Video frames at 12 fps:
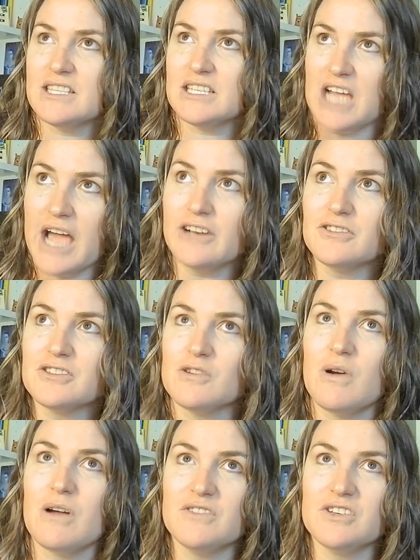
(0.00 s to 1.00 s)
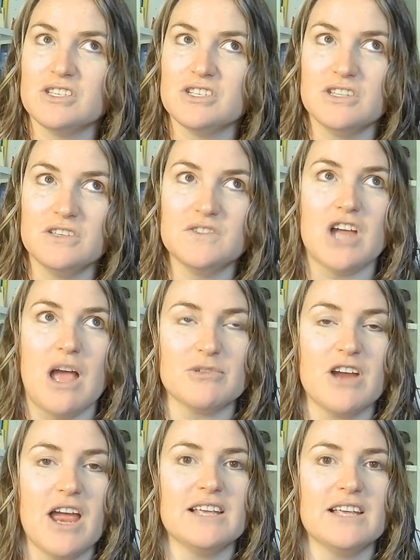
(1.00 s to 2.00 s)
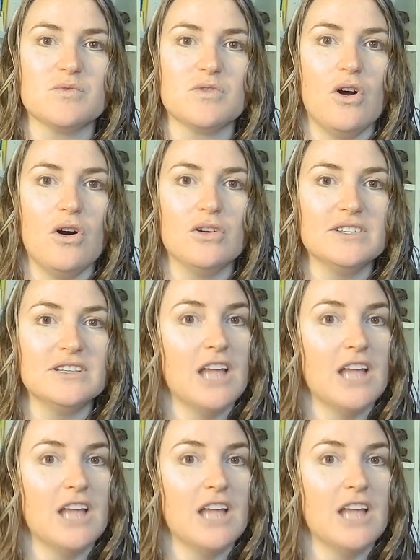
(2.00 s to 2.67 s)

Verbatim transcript: the titles though of this these chapter headings were all